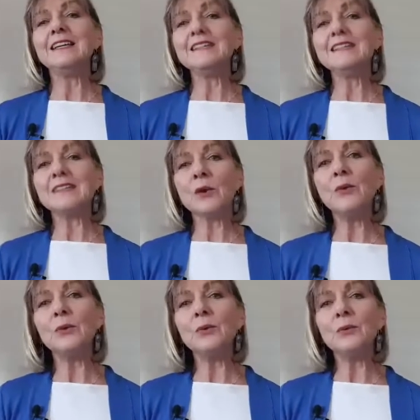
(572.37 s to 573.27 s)
is
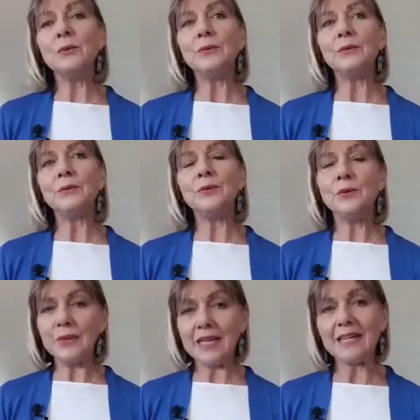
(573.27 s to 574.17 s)
so
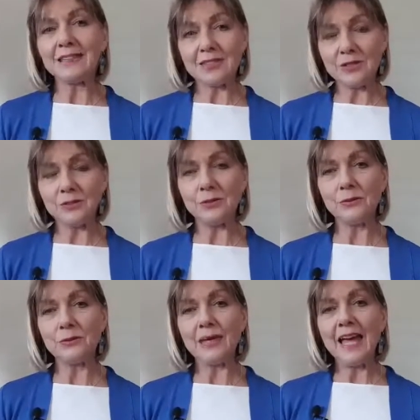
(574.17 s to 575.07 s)
unique to
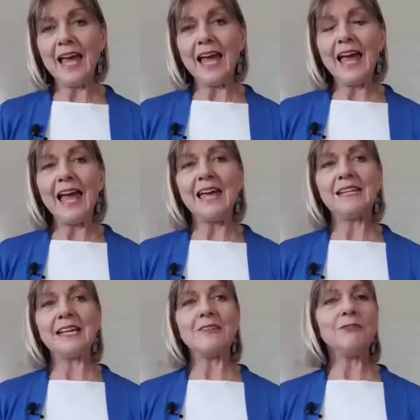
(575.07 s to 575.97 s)
you.
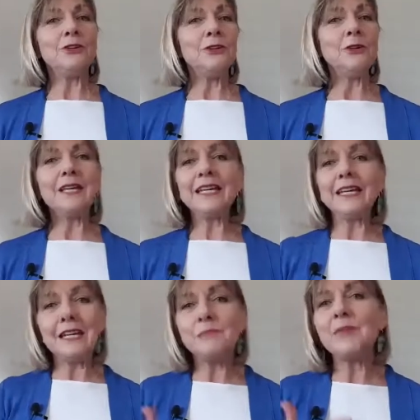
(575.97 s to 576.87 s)
And for you to
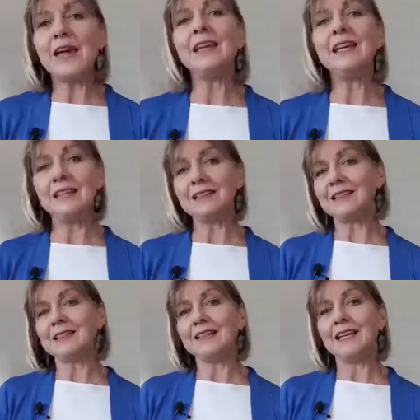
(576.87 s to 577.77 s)
keep that
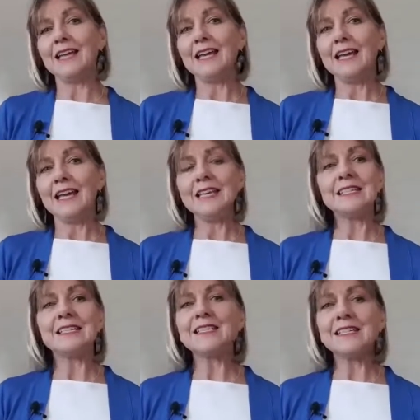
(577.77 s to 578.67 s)
hidden
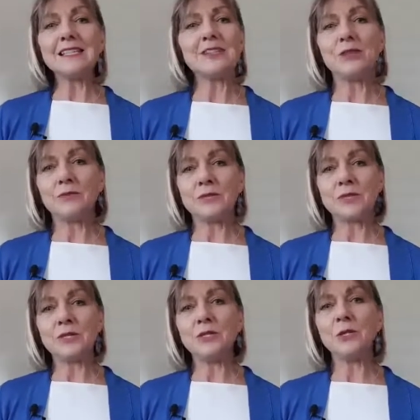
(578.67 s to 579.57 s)
is a
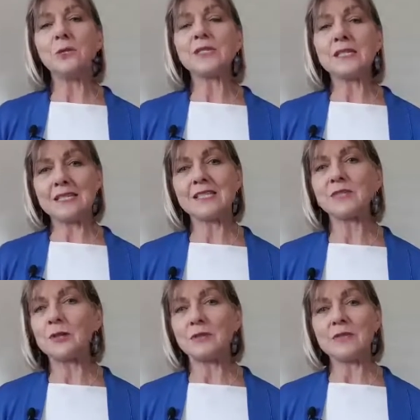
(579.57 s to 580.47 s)
disservice to you. It's a
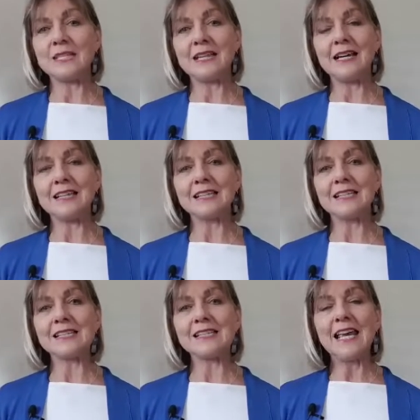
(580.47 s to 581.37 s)
disservice to
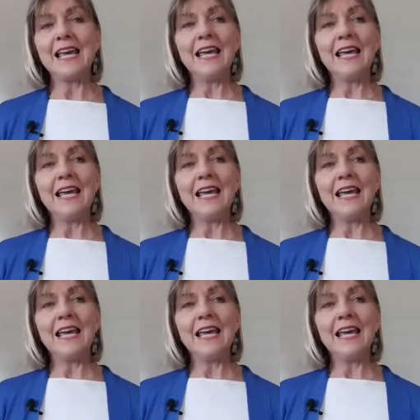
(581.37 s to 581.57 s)
others.